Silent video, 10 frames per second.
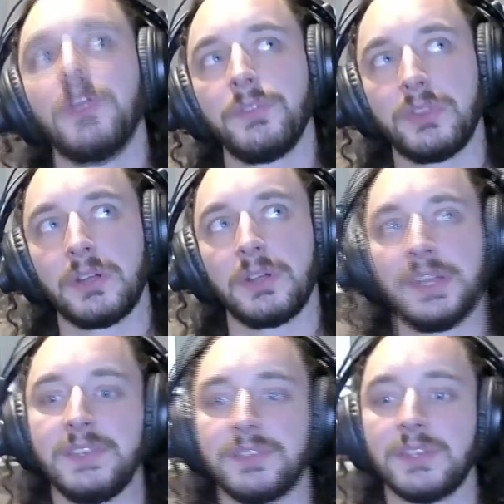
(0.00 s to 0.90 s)
there
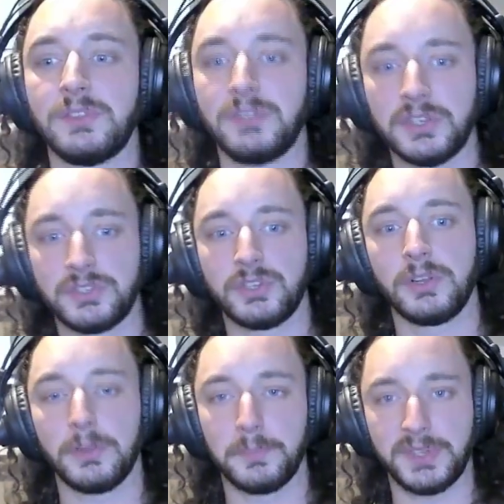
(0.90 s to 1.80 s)
is
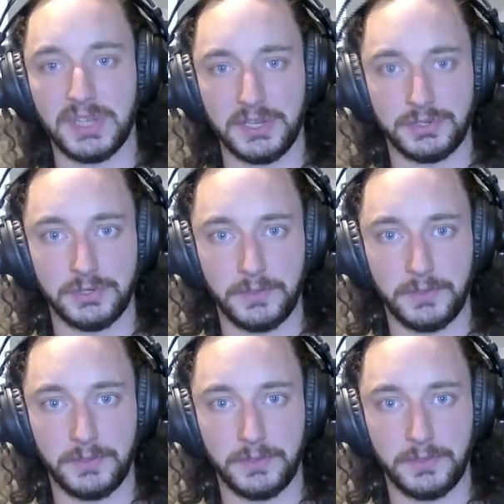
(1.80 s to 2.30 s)
additional potential